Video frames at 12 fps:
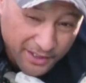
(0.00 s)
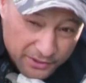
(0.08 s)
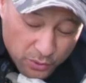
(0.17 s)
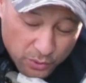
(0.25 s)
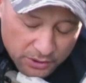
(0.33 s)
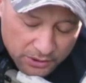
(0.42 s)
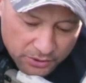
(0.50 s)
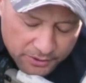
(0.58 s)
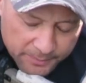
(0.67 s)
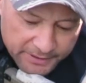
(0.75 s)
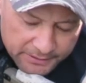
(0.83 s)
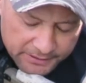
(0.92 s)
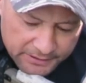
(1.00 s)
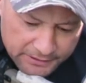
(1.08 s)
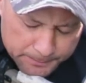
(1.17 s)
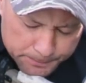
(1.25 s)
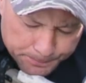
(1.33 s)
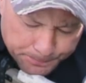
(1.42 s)
they talk a lot about
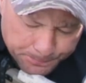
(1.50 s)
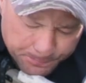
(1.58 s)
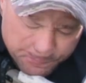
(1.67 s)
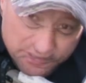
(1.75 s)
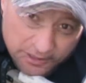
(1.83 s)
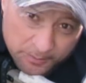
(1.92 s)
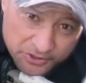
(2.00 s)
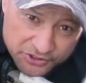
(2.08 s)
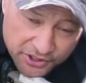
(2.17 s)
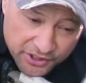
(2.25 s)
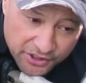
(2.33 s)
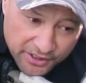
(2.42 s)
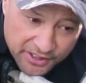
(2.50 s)
establishing your